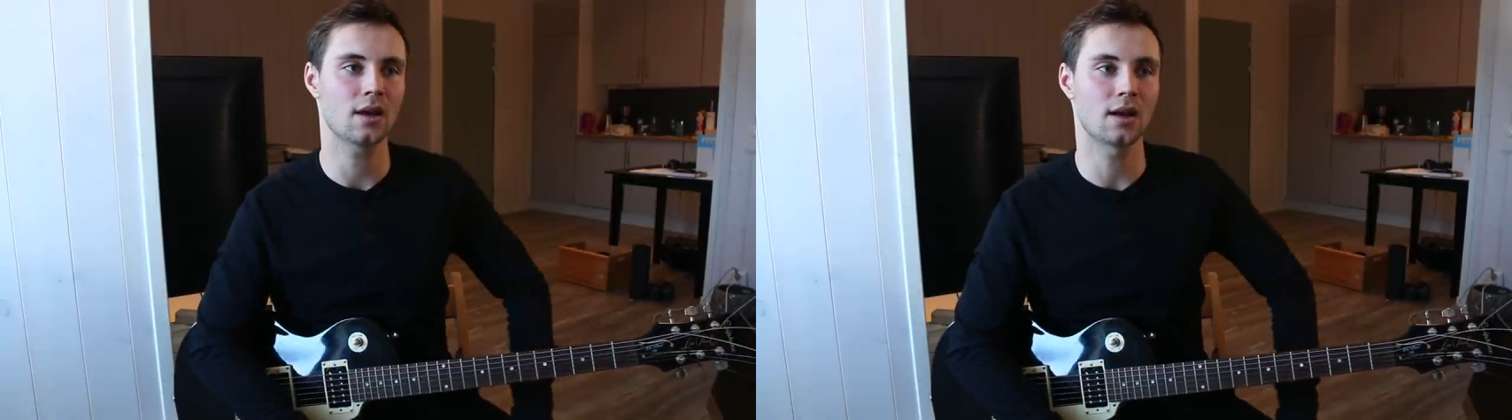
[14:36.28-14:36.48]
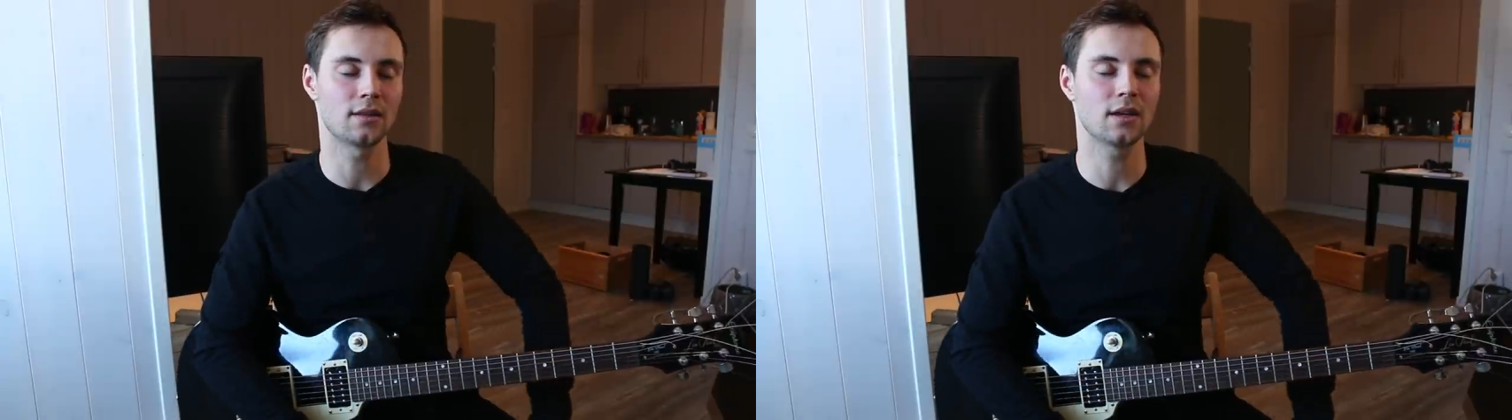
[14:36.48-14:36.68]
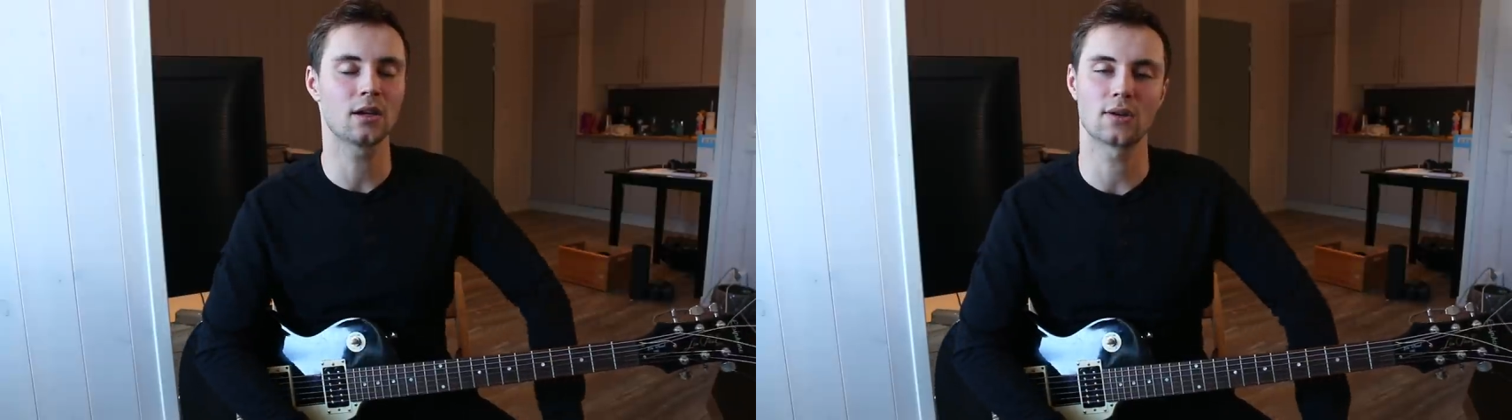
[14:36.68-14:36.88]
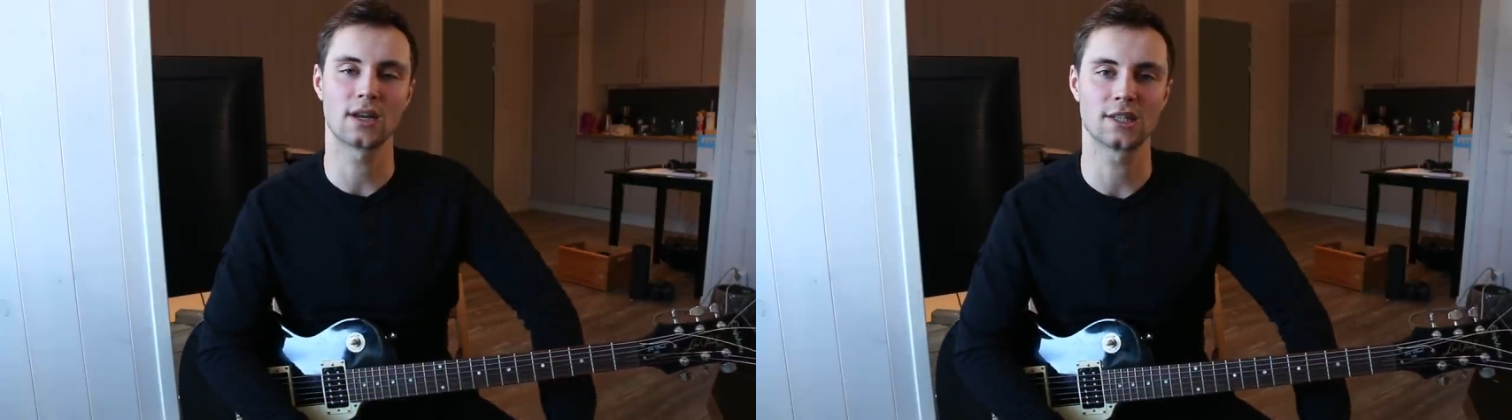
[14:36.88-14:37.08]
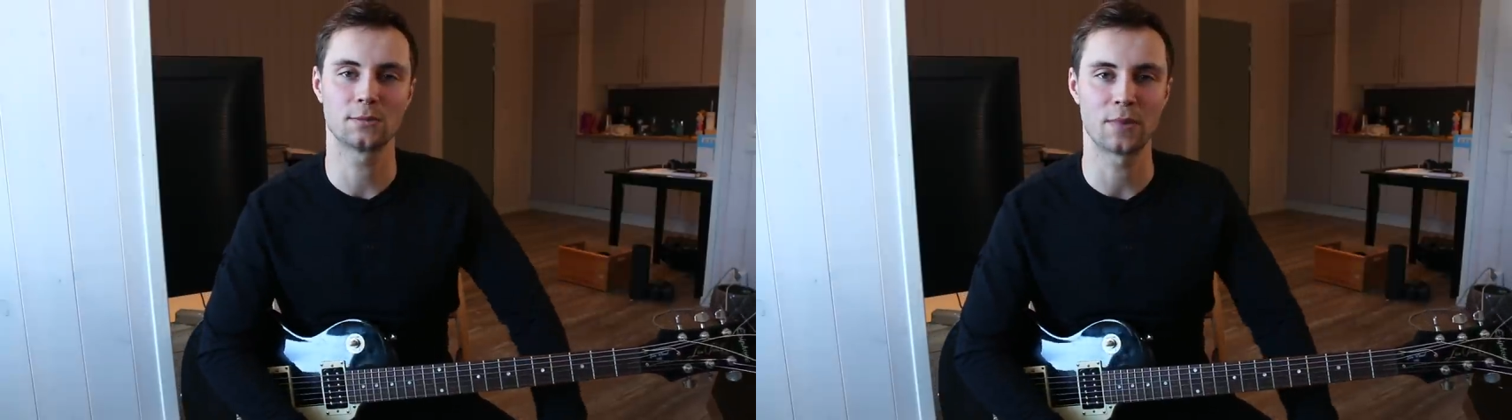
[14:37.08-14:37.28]
And I think you
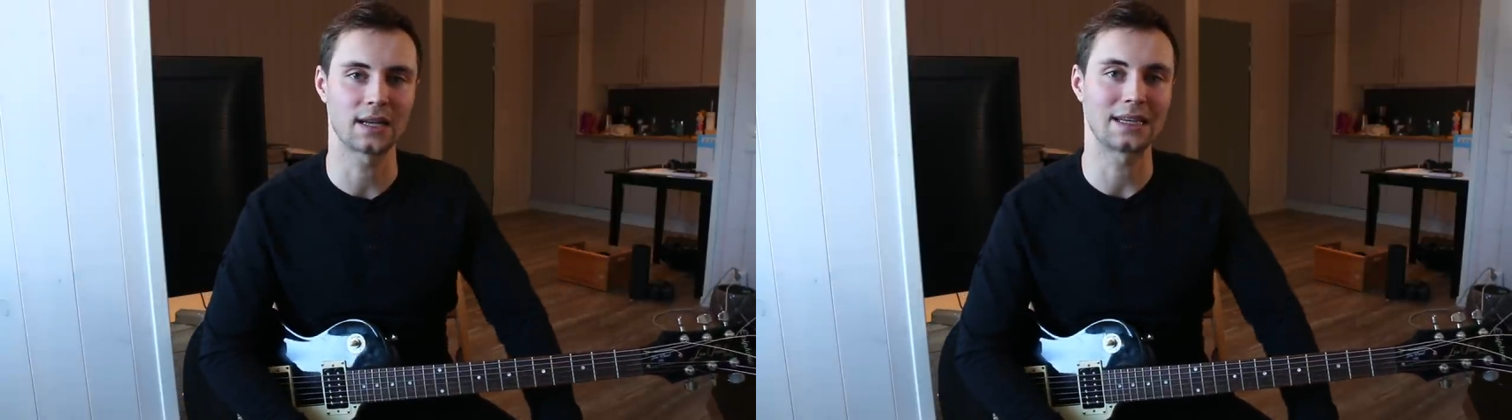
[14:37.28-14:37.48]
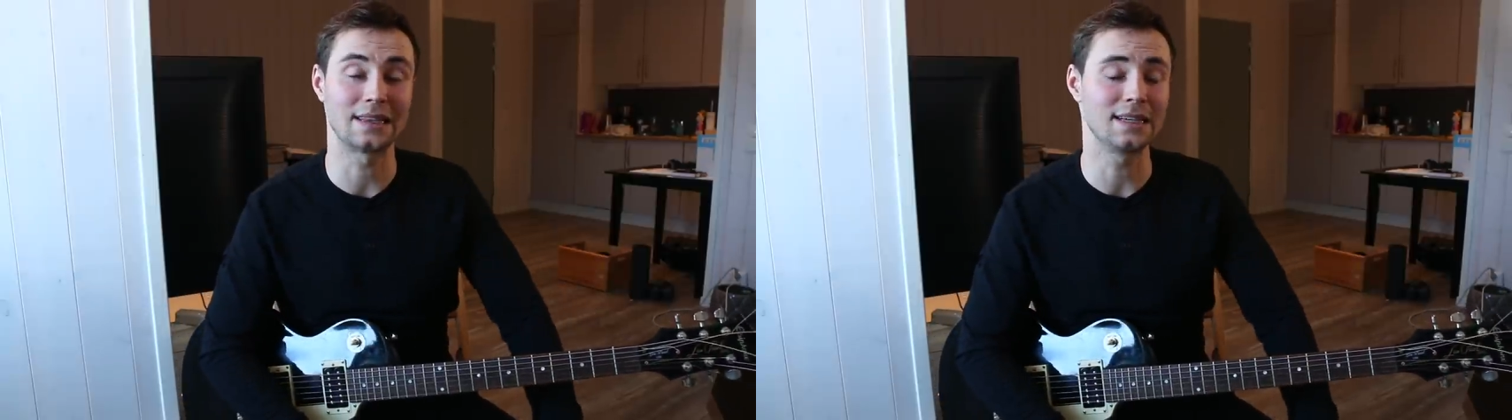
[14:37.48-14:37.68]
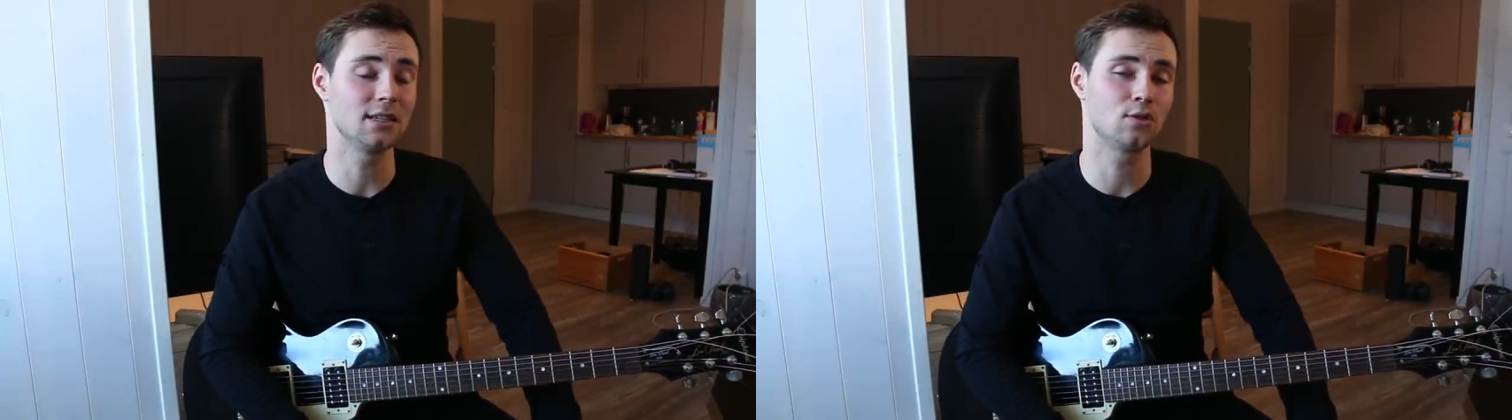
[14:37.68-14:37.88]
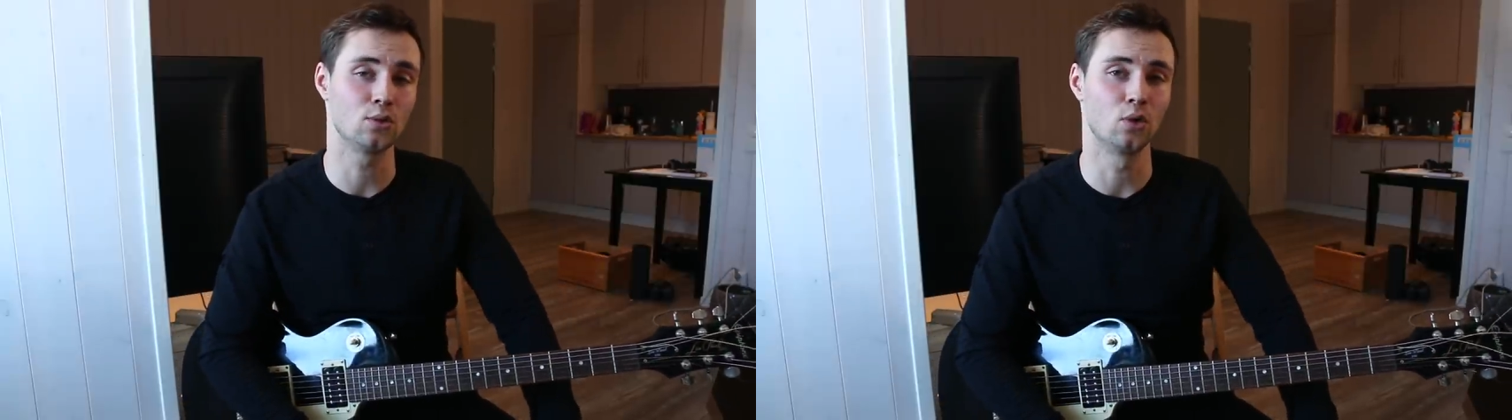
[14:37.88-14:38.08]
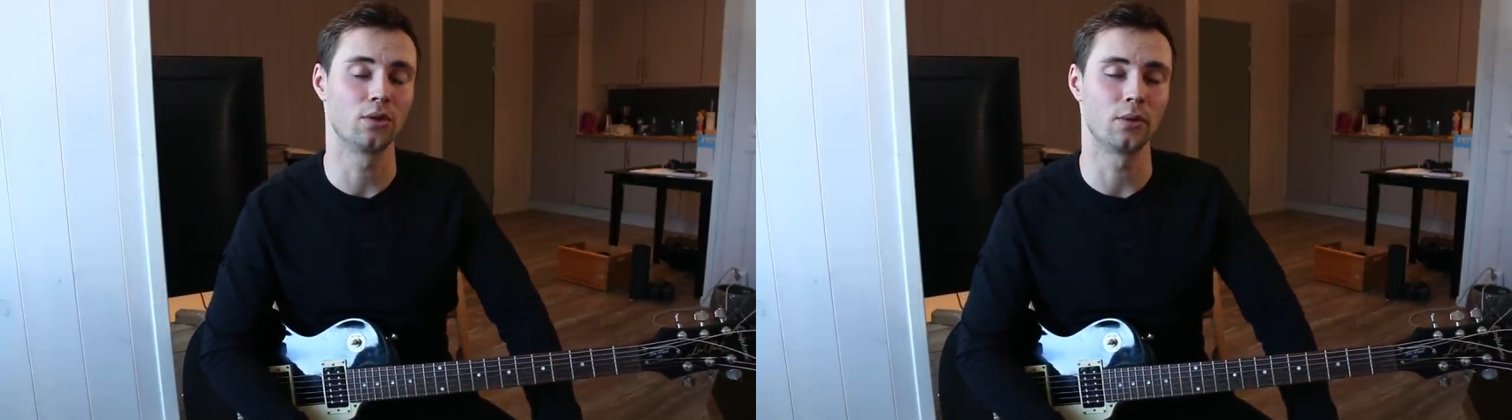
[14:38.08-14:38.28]
can expect at least two or